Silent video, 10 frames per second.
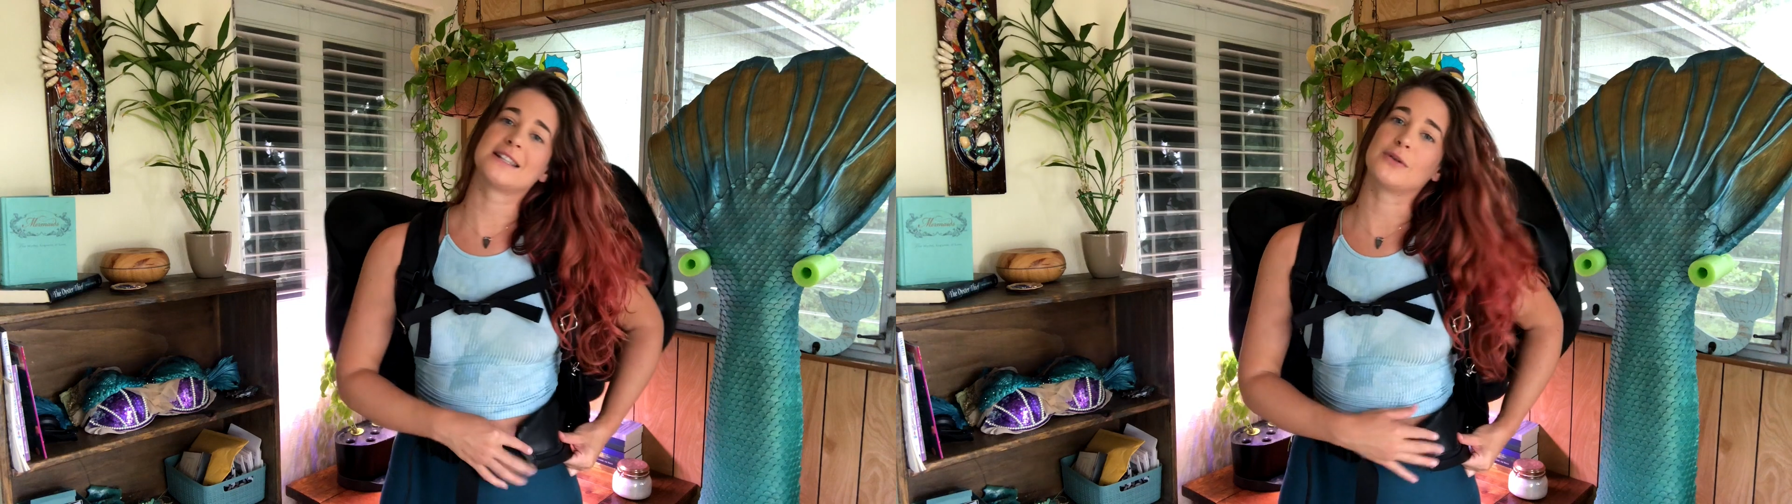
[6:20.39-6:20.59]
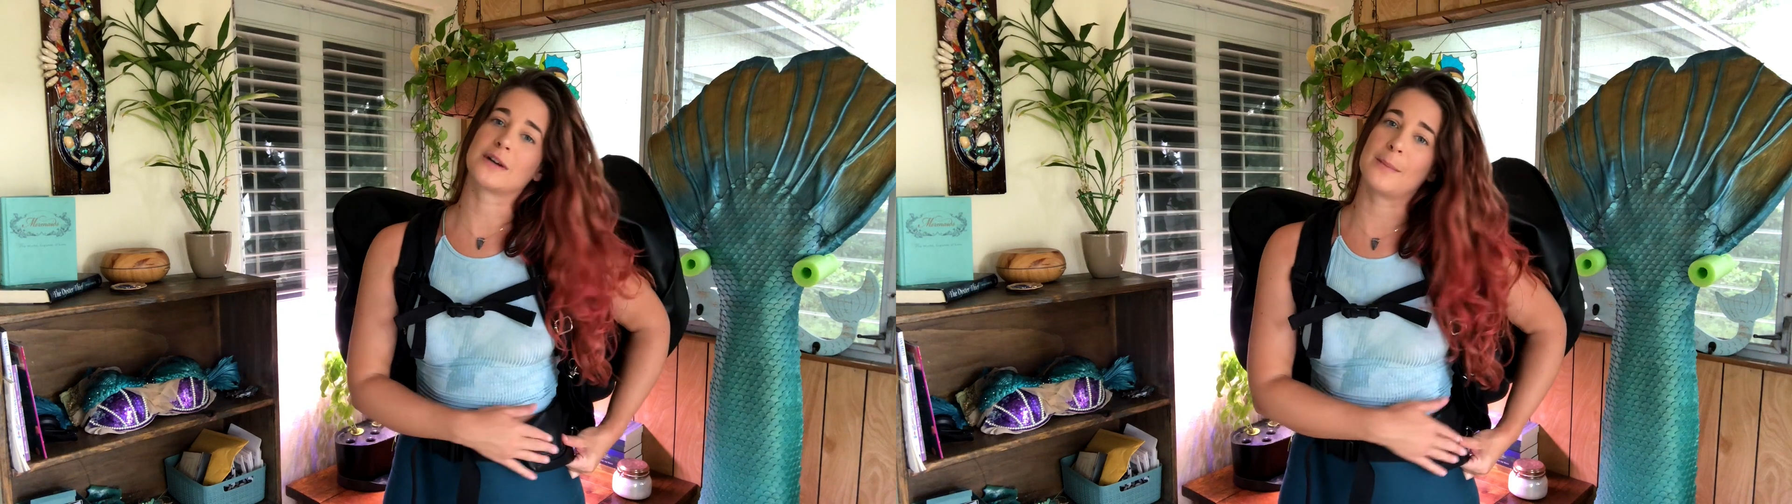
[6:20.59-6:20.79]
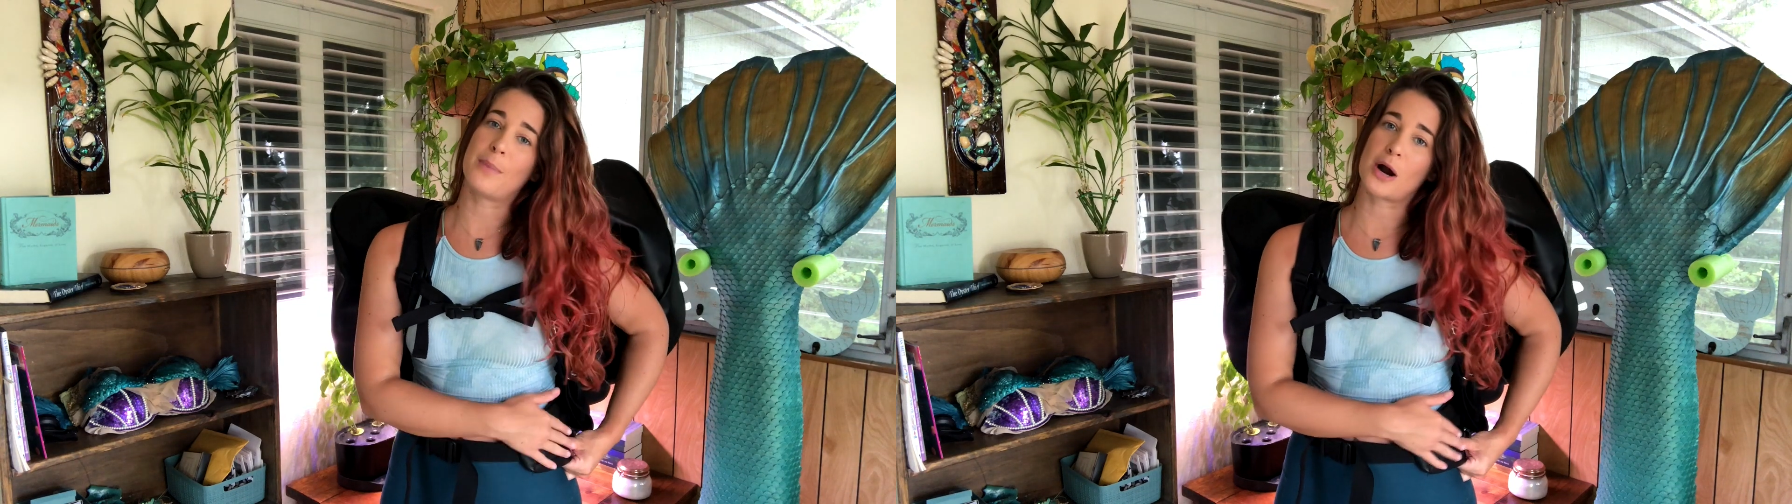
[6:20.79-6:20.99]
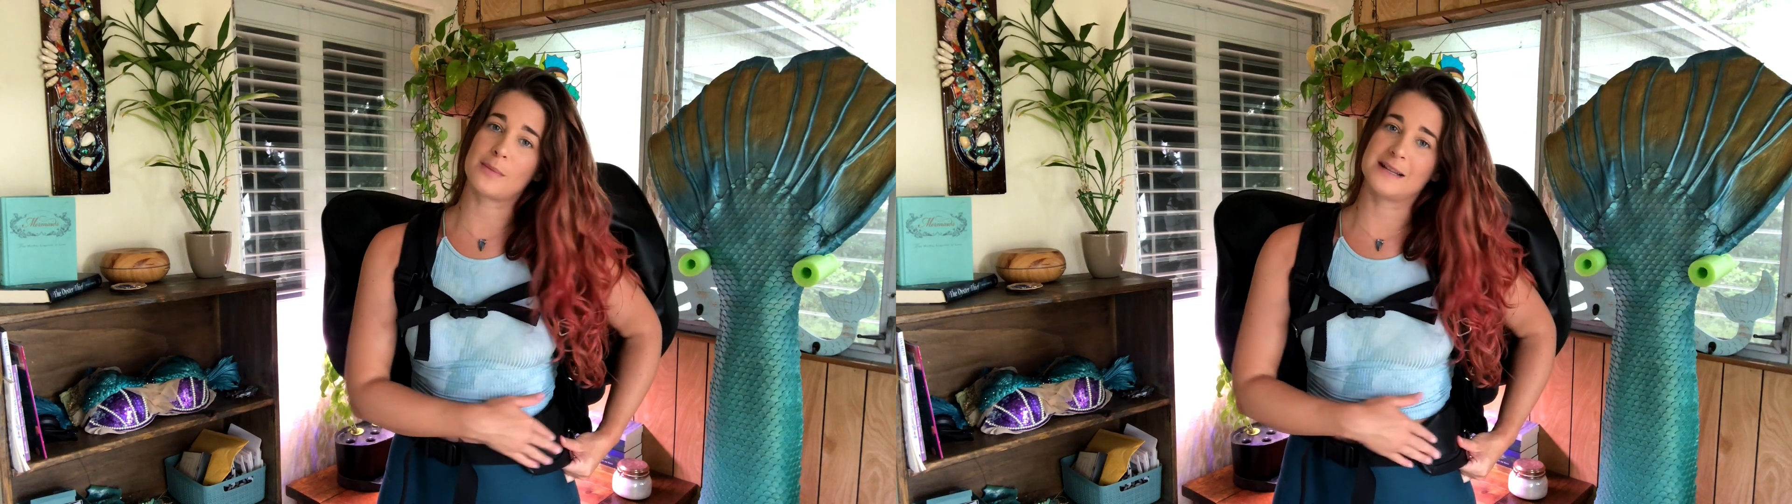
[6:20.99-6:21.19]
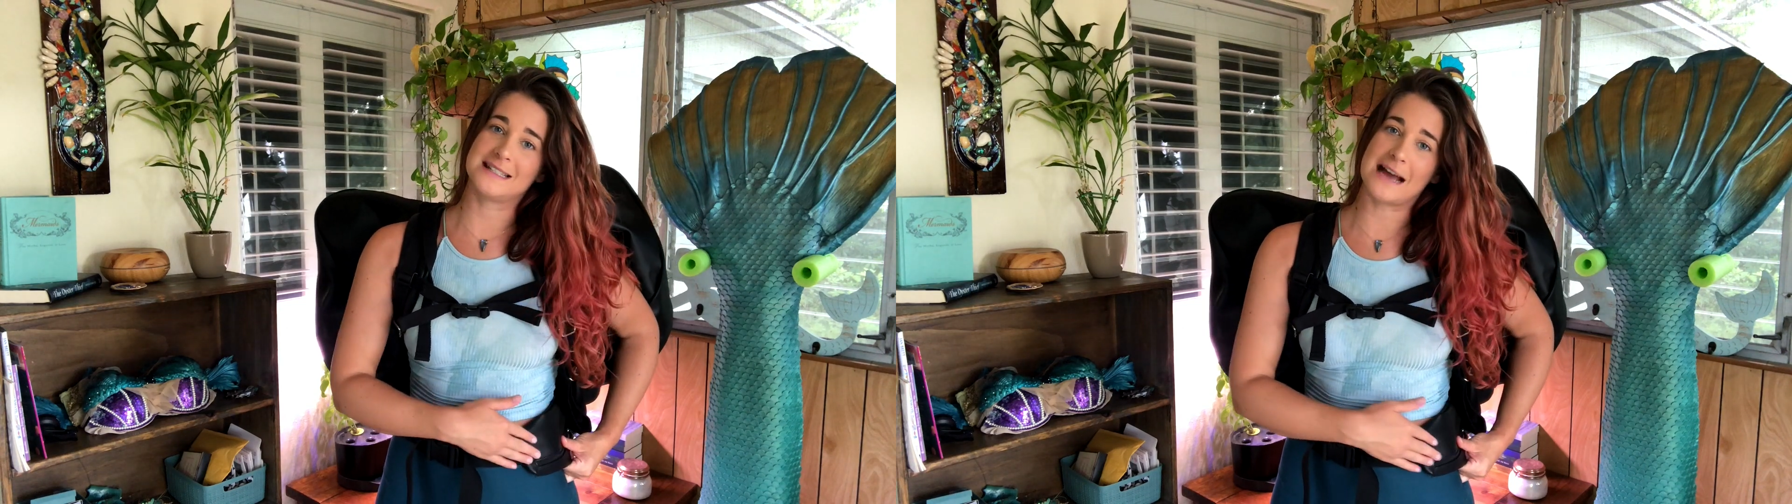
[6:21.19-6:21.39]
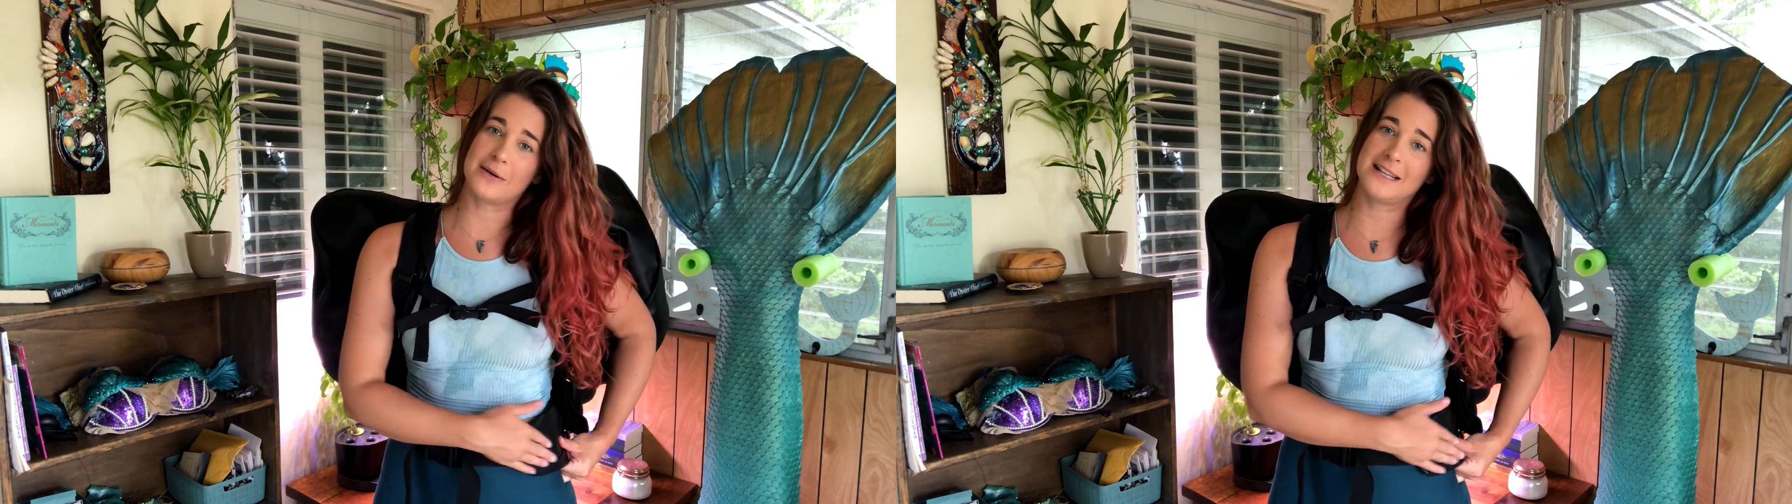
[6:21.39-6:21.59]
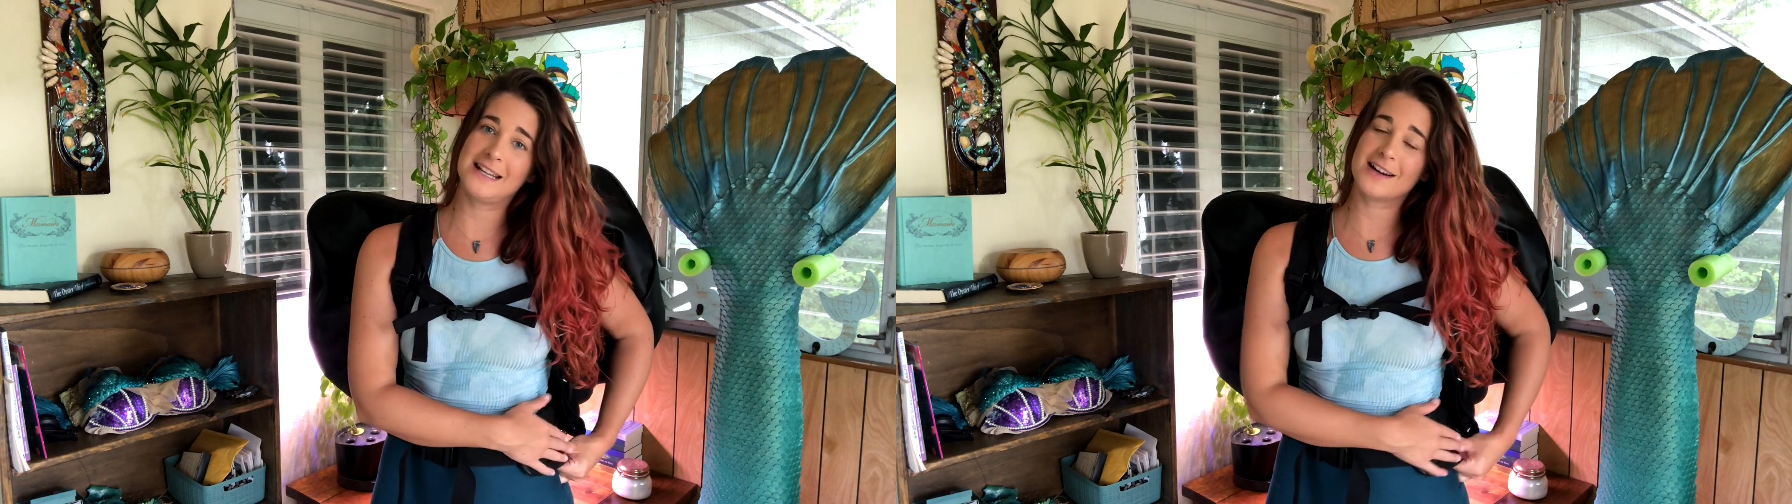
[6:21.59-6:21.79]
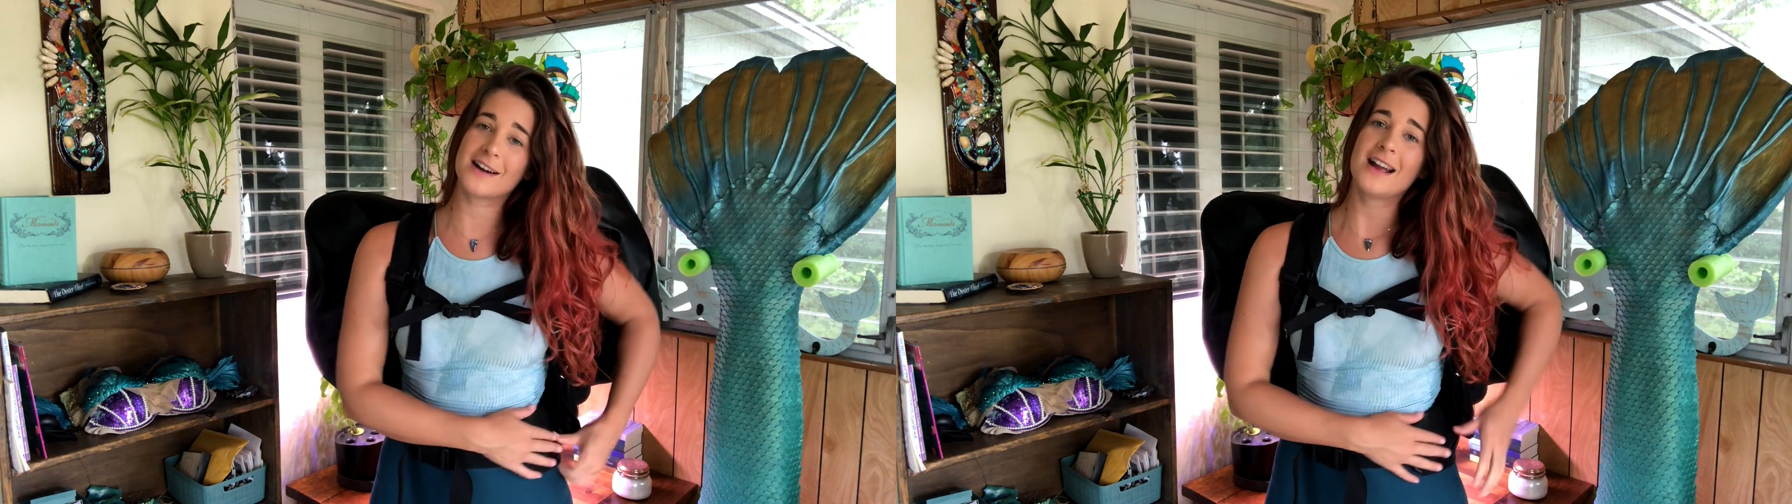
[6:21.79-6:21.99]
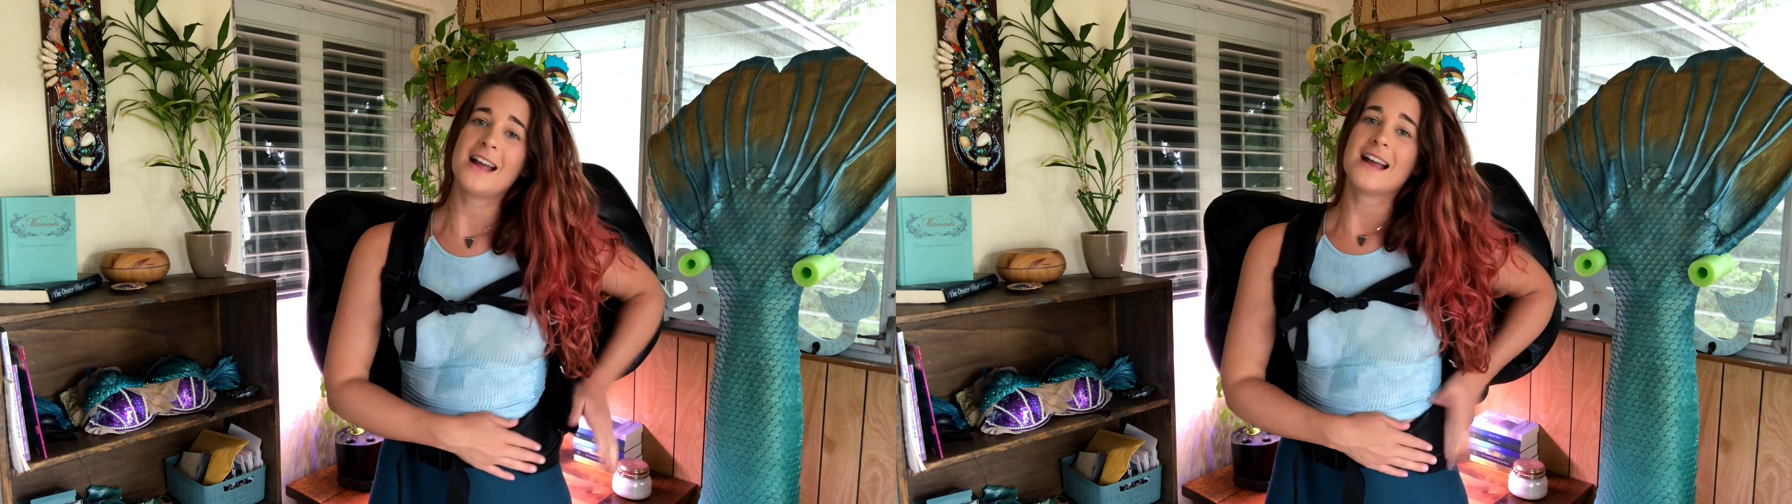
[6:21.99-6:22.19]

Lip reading: little compartment down here,